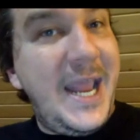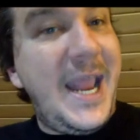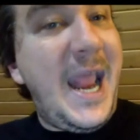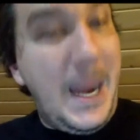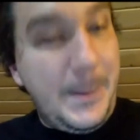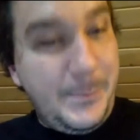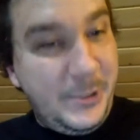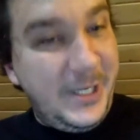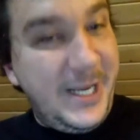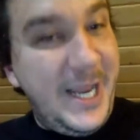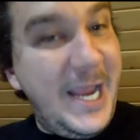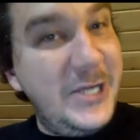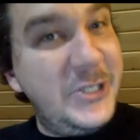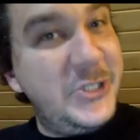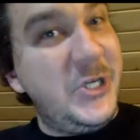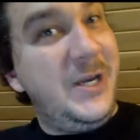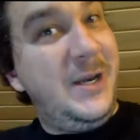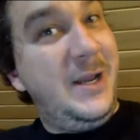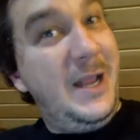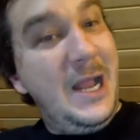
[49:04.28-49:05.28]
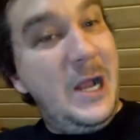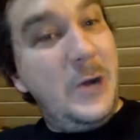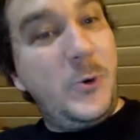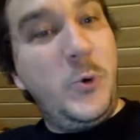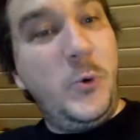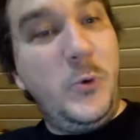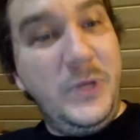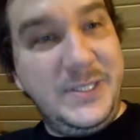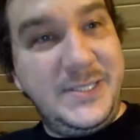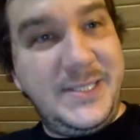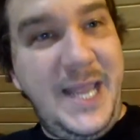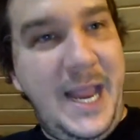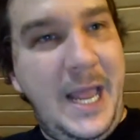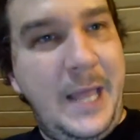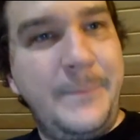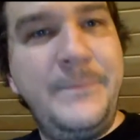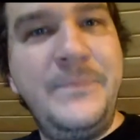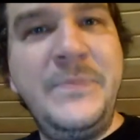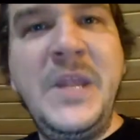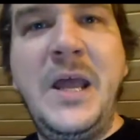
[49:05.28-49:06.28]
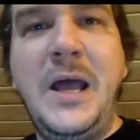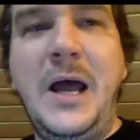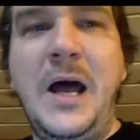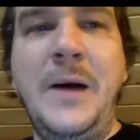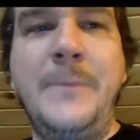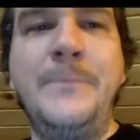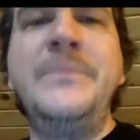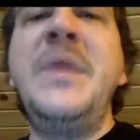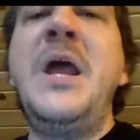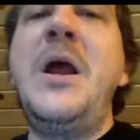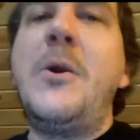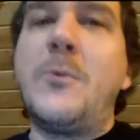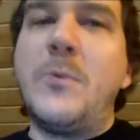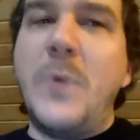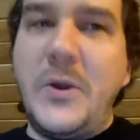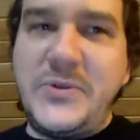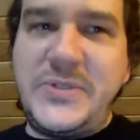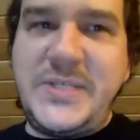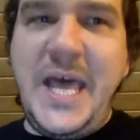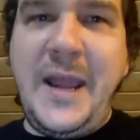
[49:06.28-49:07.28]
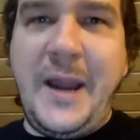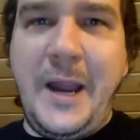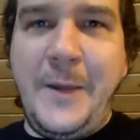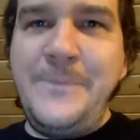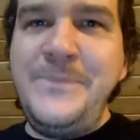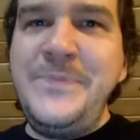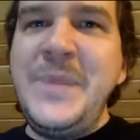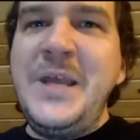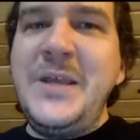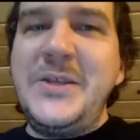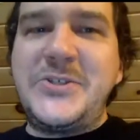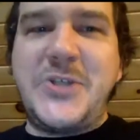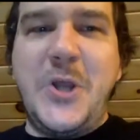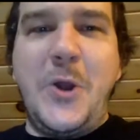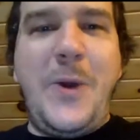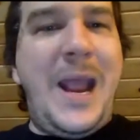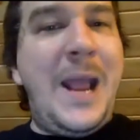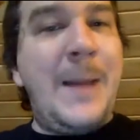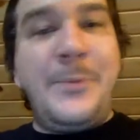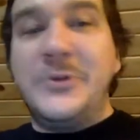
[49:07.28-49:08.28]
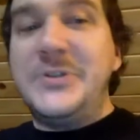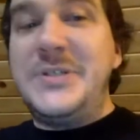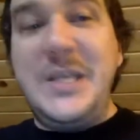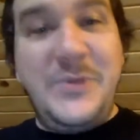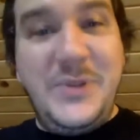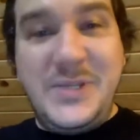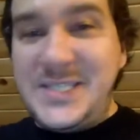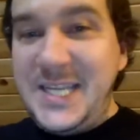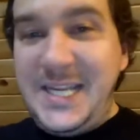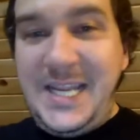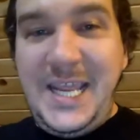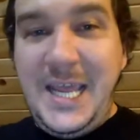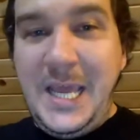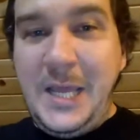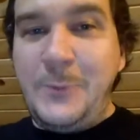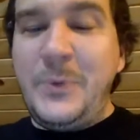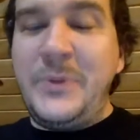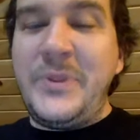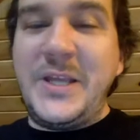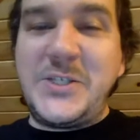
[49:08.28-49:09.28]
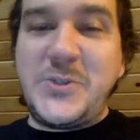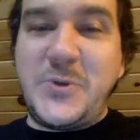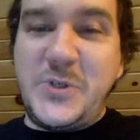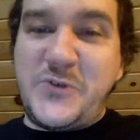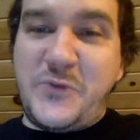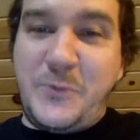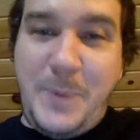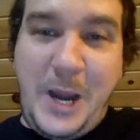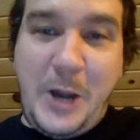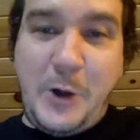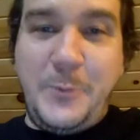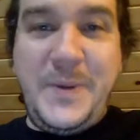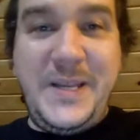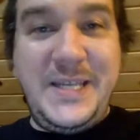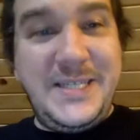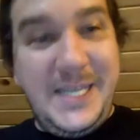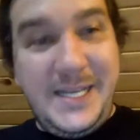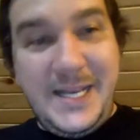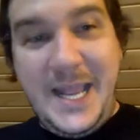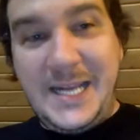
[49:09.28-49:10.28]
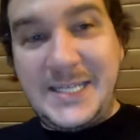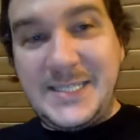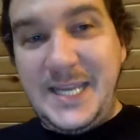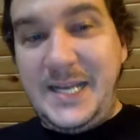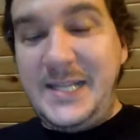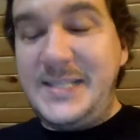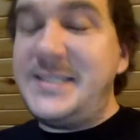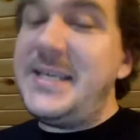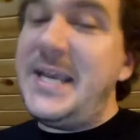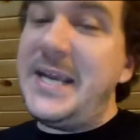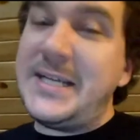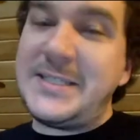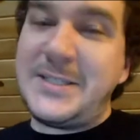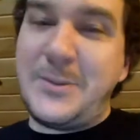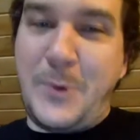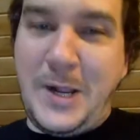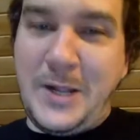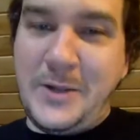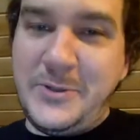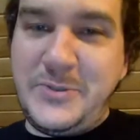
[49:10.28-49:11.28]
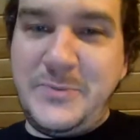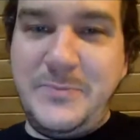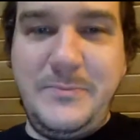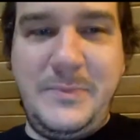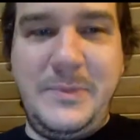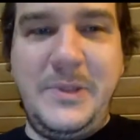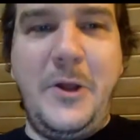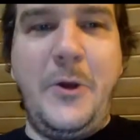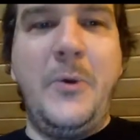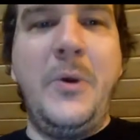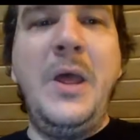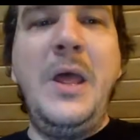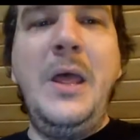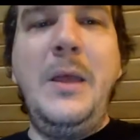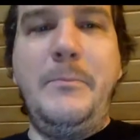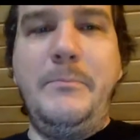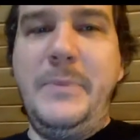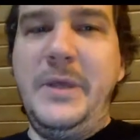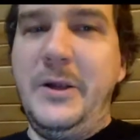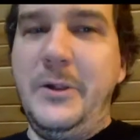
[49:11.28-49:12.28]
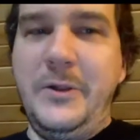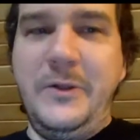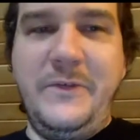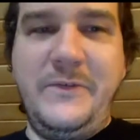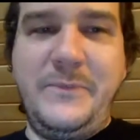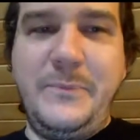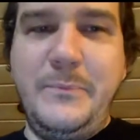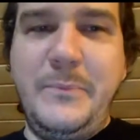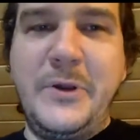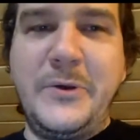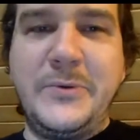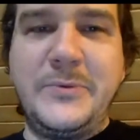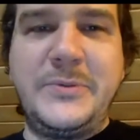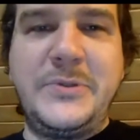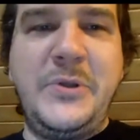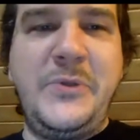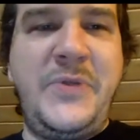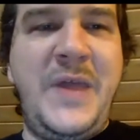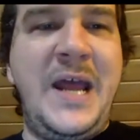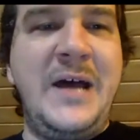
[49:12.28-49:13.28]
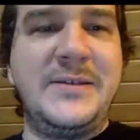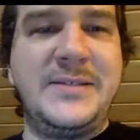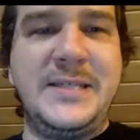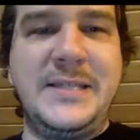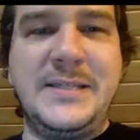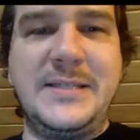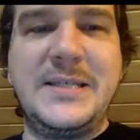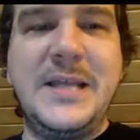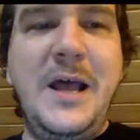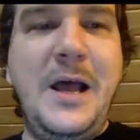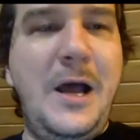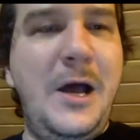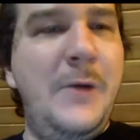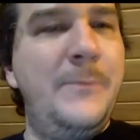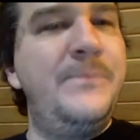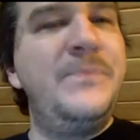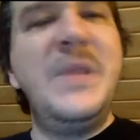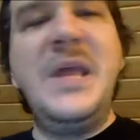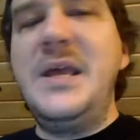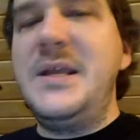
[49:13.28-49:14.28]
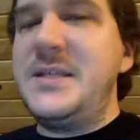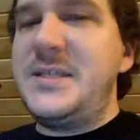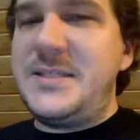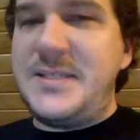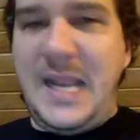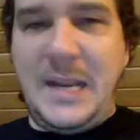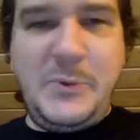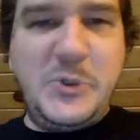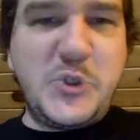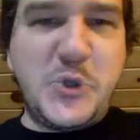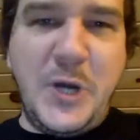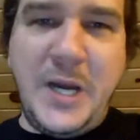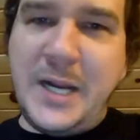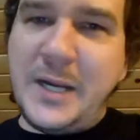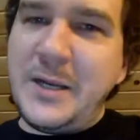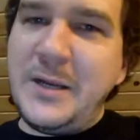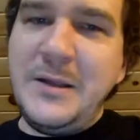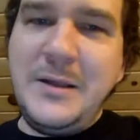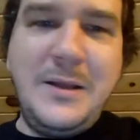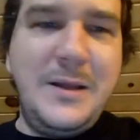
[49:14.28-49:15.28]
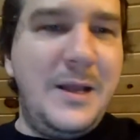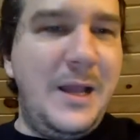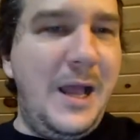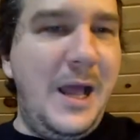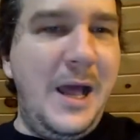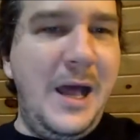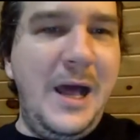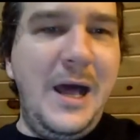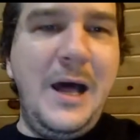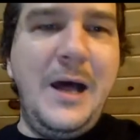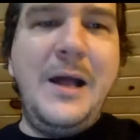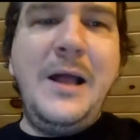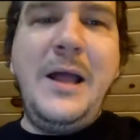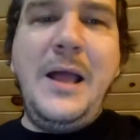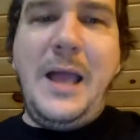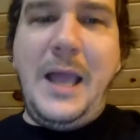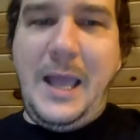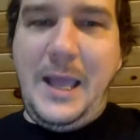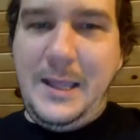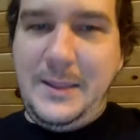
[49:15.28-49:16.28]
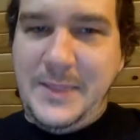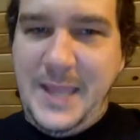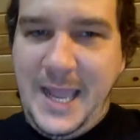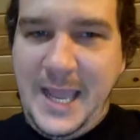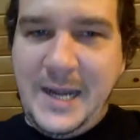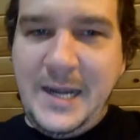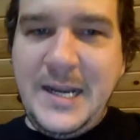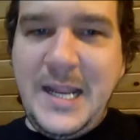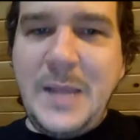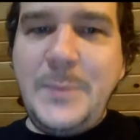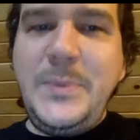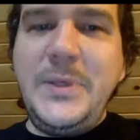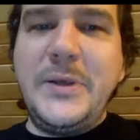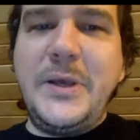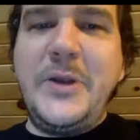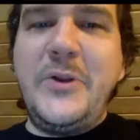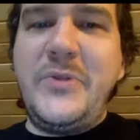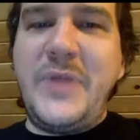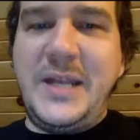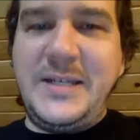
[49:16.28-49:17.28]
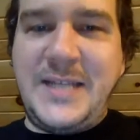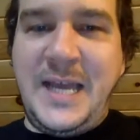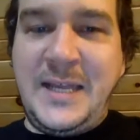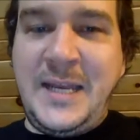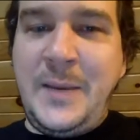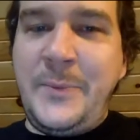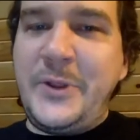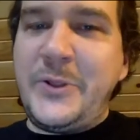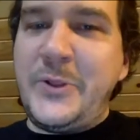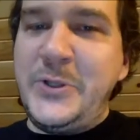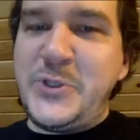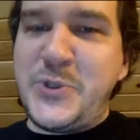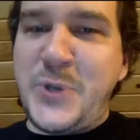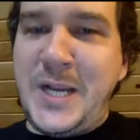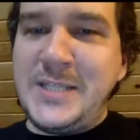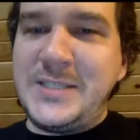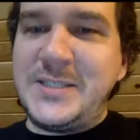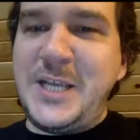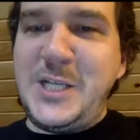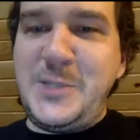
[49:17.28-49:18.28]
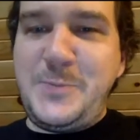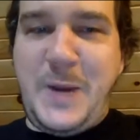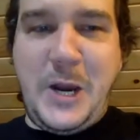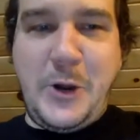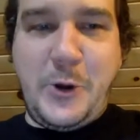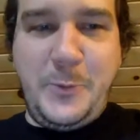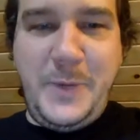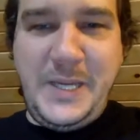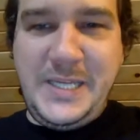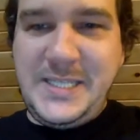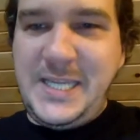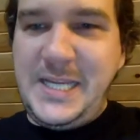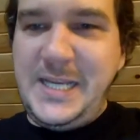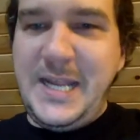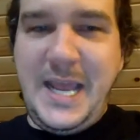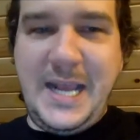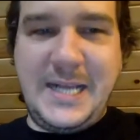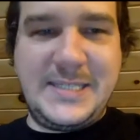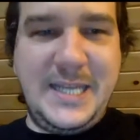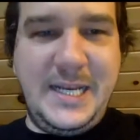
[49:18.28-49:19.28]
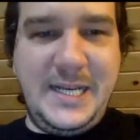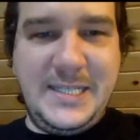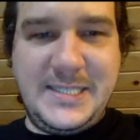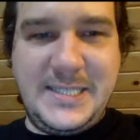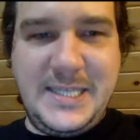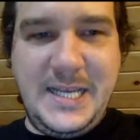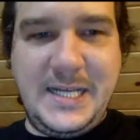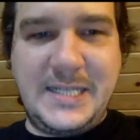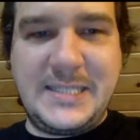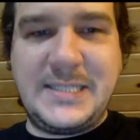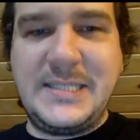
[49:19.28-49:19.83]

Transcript: application. How cool is that? Rosetta. So Apple did this again when they switched from PowerPC to x86 around middle 2000s. Same trick. They had an emulator that dynamically translates PowerPC to x86.